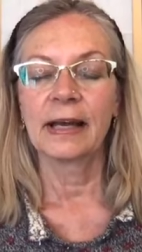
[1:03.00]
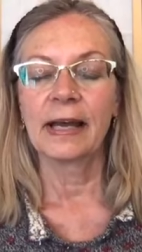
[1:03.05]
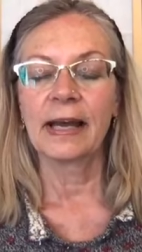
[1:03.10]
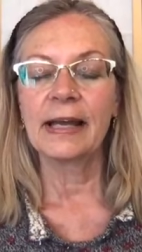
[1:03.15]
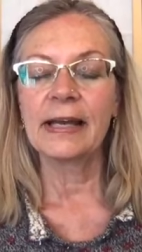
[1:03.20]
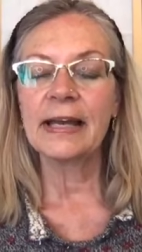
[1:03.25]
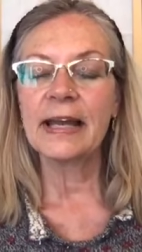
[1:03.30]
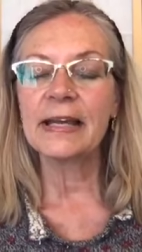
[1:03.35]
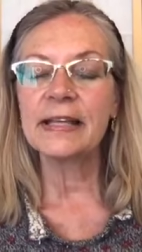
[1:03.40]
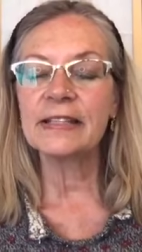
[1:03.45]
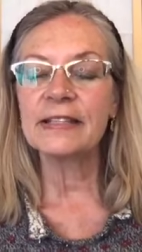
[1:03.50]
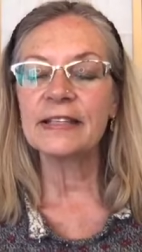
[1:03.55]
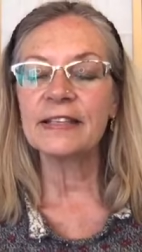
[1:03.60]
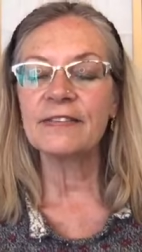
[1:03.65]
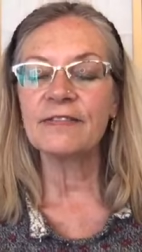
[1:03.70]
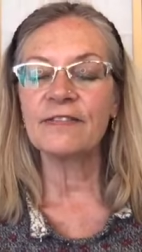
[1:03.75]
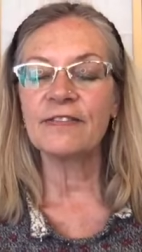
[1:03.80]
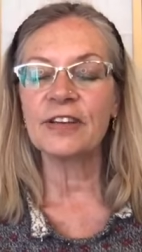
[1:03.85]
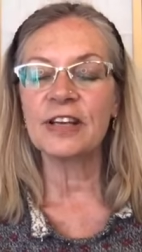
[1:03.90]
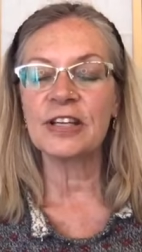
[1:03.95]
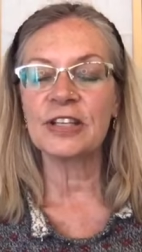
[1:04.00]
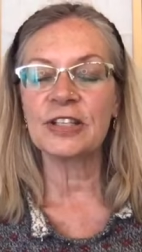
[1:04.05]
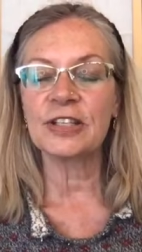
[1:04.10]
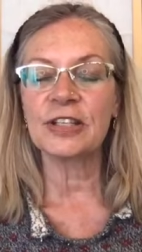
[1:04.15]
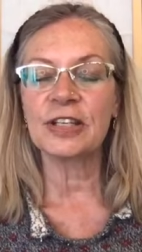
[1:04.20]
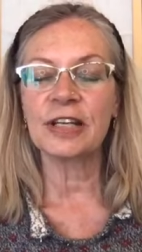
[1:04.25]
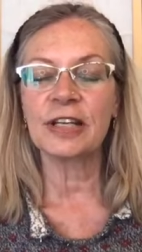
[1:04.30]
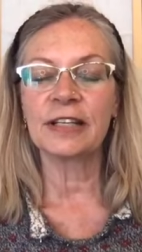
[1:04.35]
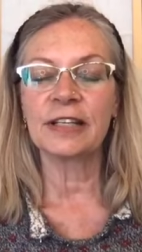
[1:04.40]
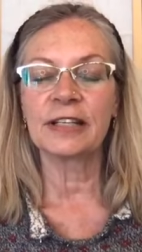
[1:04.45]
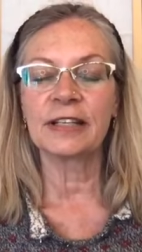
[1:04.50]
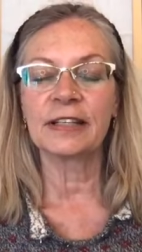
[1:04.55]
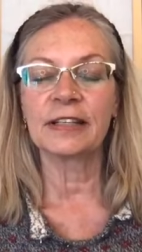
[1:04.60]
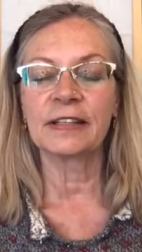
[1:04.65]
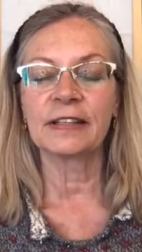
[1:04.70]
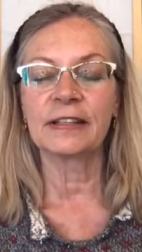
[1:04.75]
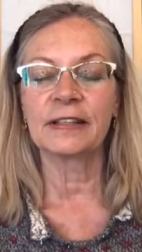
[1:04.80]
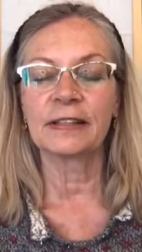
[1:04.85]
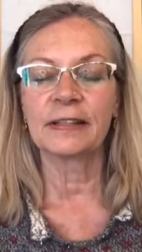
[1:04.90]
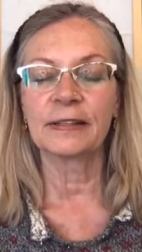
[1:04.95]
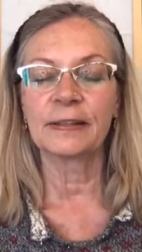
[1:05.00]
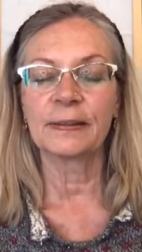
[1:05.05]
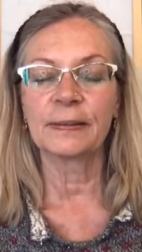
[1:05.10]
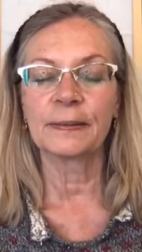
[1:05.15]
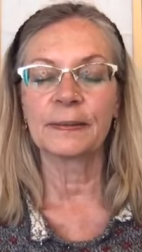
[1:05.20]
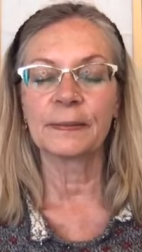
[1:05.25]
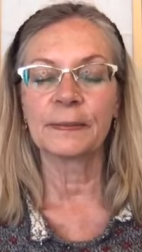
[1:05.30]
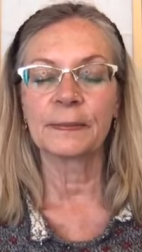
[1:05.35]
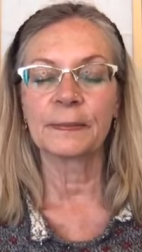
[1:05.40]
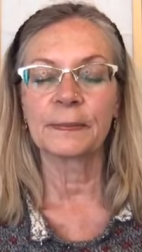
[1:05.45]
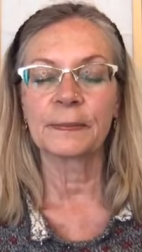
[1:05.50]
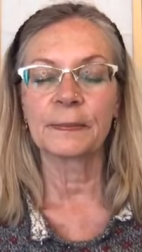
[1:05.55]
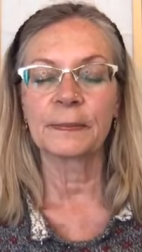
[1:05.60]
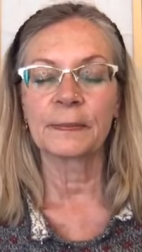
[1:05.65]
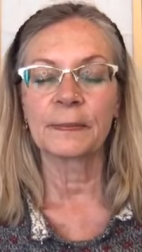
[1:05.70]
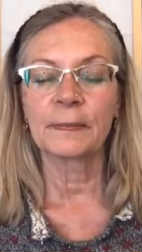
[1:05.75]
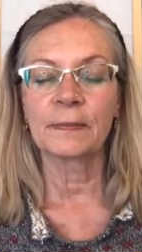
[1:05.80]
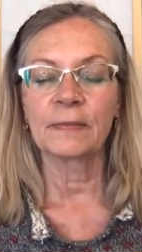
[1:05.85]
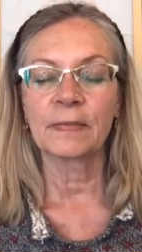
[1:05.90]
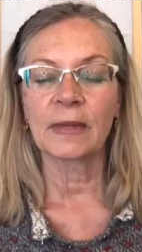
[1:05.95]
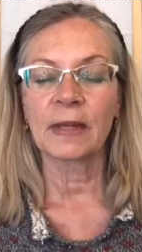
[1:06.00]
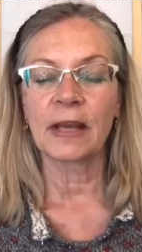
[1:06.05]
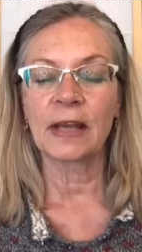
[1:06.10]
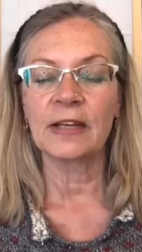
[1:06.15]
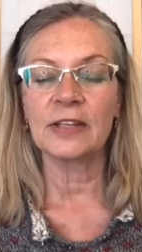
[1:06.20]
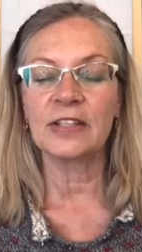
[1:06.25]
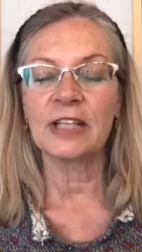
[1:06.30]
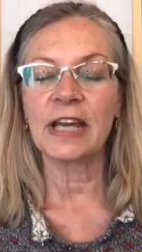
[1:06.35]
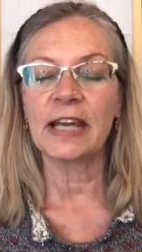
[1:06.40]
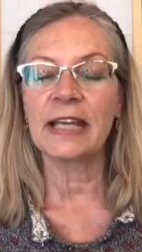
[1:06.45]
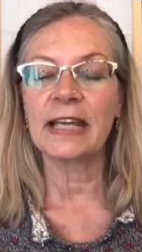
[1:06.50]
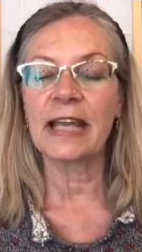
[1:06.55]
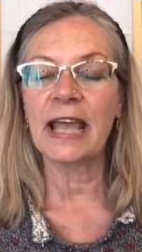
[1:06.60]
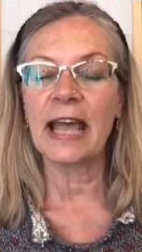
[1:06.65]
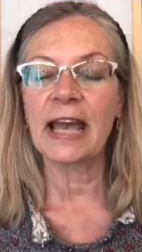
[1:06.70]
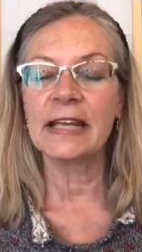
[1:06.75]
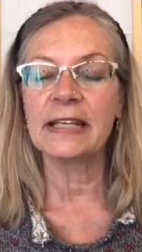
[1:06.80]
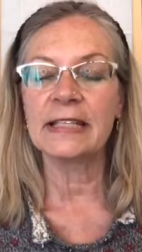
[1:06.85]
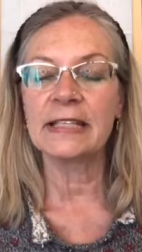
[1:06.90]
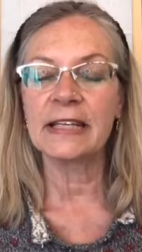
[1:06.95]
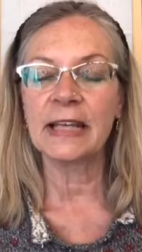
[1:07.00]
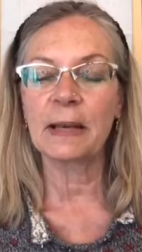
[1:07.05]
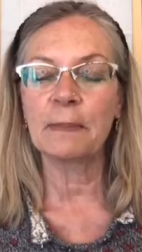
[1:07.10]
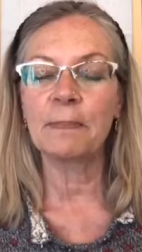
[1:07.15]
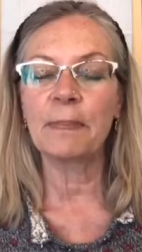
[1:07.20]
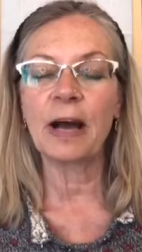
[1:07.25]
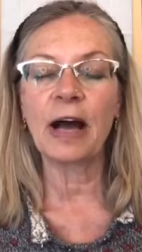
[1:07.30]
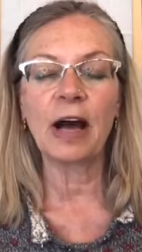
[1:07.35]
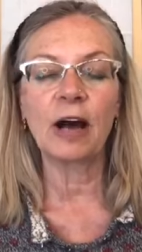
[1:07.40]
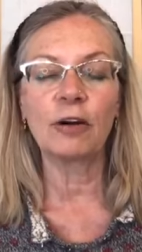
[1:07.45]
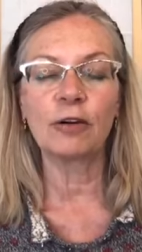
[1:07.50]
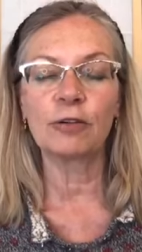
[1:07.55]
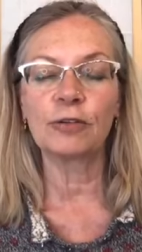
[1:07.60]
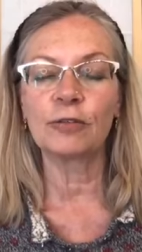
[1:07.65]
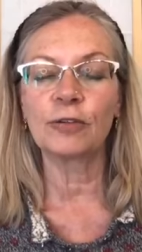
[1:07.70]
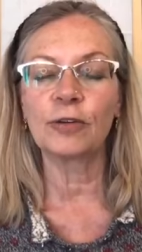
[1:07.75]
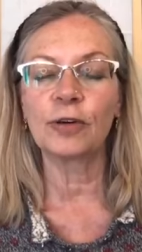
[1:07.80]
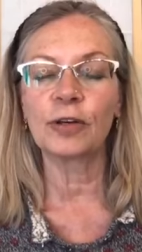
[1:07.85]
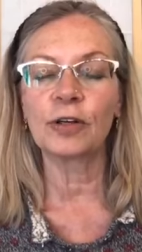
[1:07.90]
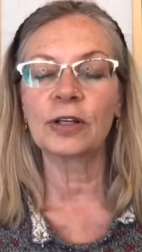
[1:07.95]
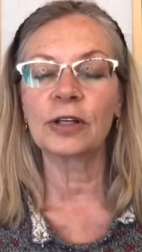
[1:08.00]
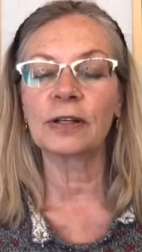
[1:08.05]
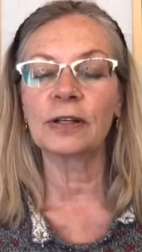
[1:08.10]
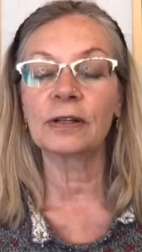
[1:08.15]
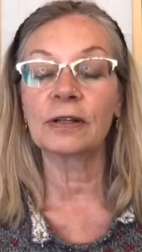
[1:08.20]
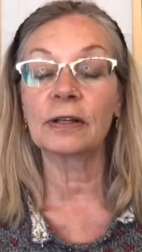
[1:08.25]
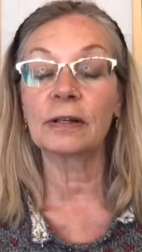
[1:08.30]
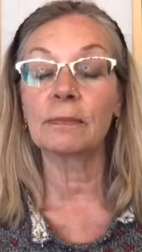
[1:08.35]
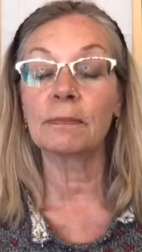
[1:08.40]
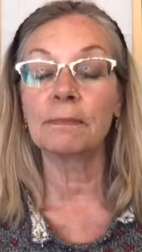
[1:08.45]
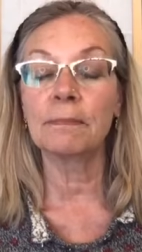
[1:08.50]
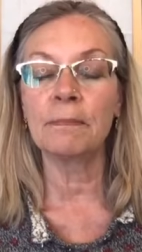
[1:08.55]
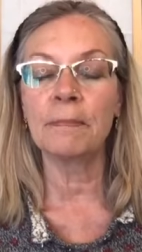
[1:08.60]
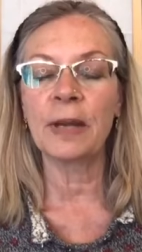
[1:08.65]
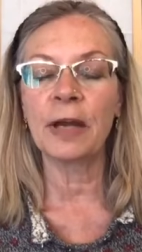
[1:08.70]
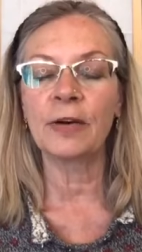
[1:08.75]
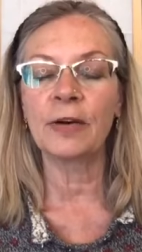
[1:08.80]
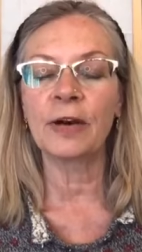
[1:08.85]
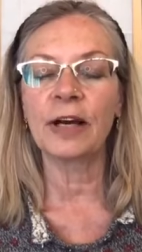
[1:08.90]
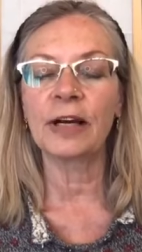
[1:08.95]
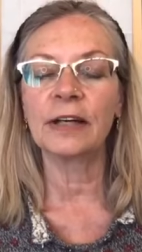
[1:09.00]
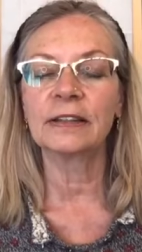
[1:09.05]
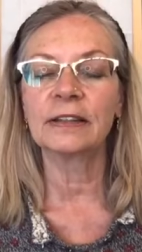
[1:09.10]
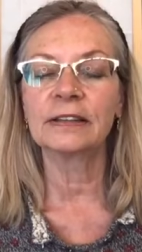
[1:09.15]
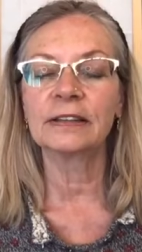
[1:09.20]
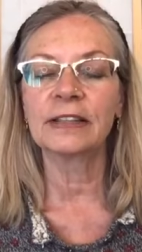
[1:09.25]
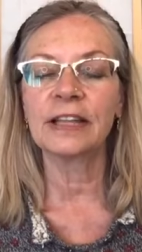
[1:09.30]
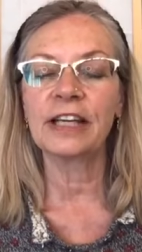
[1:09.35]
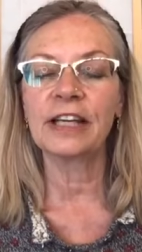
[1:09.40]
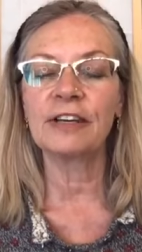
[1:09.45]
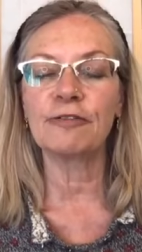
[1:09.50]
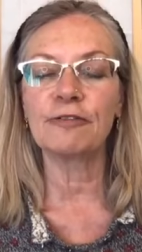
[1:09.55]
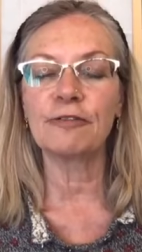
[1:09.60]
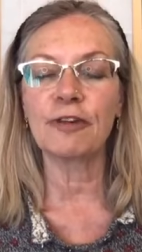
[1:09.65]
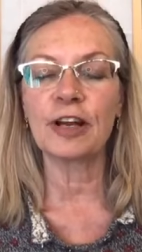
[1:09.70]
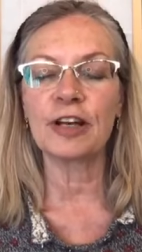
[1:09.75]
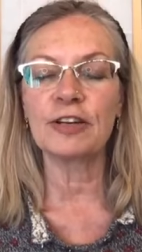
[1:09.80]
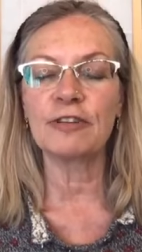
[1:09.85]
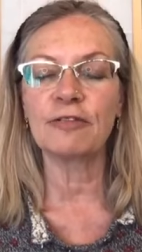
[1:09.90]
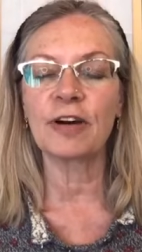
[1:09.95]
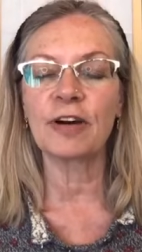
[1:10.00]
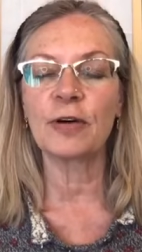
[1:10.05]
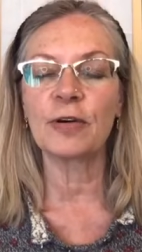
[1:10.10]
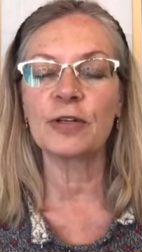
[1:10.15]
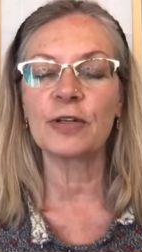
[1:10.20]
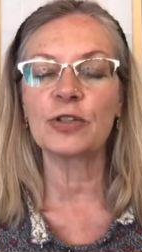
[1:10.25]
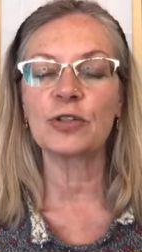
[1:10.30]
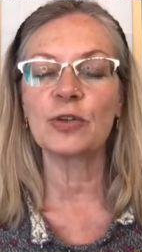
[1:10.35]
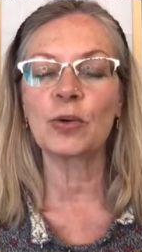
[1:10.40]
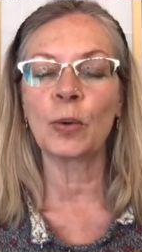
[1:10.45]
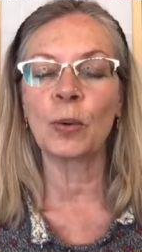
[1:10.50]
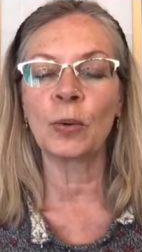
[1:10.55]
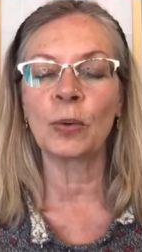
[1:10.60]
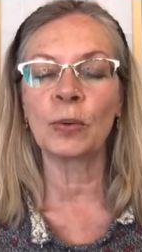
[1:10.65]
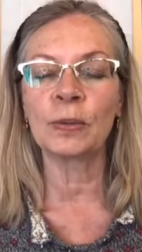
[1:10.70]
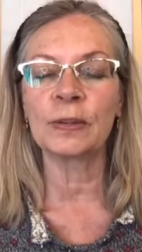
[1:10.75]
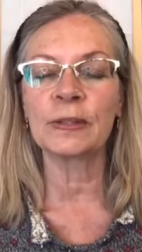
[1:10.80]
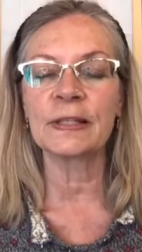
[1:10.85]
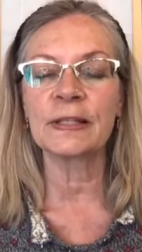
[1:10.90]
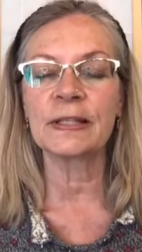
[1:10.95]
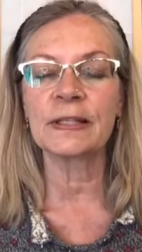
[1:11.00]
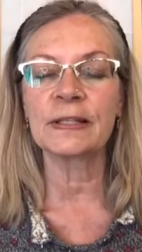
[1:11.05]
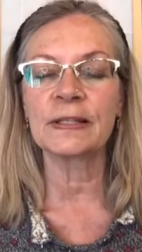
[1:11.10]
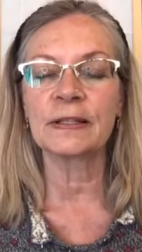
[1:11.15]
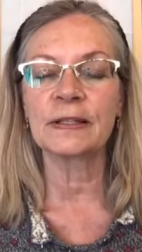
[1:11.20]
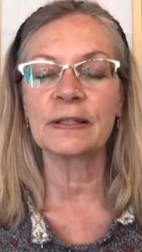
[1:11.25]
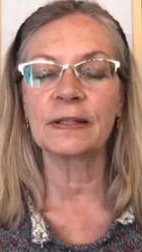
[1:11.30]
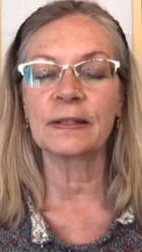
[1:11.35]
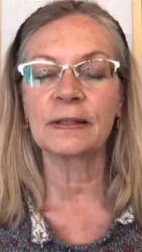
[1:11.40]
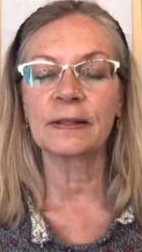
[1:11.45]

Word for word: And let us envision a gigantic, powerful mirror in front of our souls.